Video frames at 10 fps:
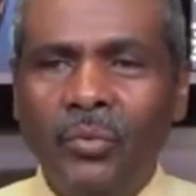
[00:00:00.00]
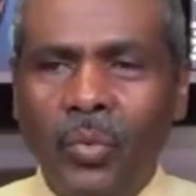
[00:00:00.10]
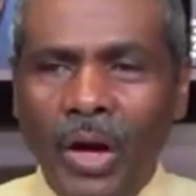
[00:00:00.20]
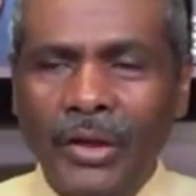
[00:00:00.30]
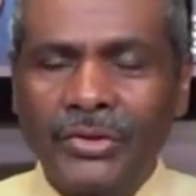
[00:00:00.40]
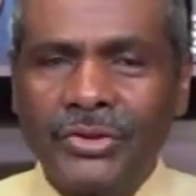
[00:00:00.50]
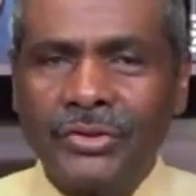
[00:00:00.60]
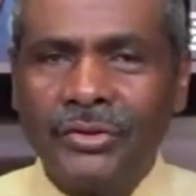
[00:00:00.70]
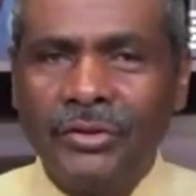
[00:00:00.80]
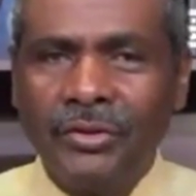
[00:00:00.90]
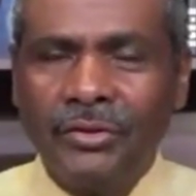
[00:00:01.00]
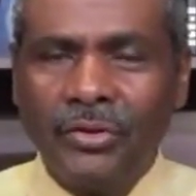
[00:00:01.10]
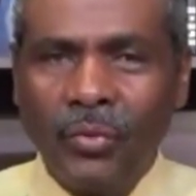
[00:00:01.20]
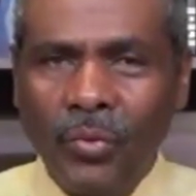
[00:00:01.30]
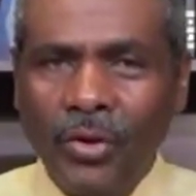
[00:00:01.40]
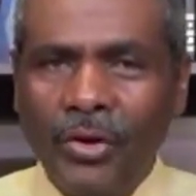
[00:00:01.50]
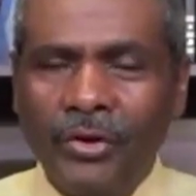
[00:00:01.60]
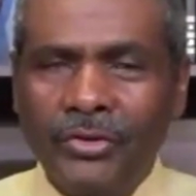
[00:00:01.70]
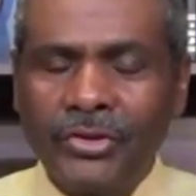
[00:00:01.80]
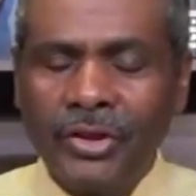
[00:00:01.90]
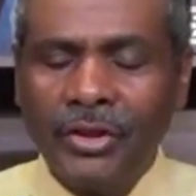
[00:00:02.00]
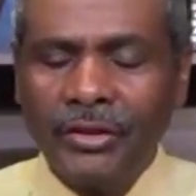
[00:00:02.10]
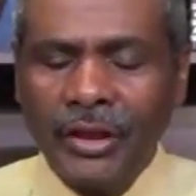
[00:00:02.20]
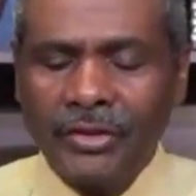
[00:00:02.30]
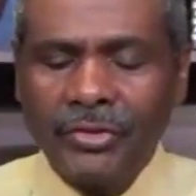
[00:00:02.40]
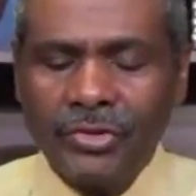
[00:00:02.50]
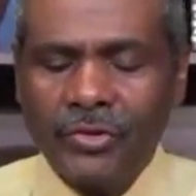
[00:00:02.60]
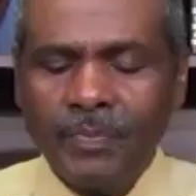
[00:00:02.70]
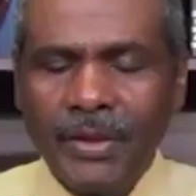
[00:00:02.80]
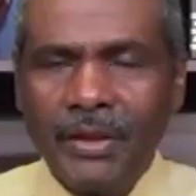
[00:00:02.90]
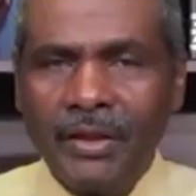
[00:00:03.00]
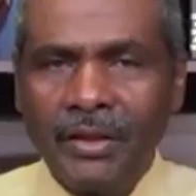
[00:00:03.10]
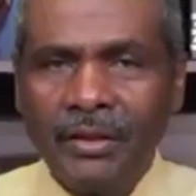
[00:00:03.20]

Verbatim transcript: watch the words that you speak.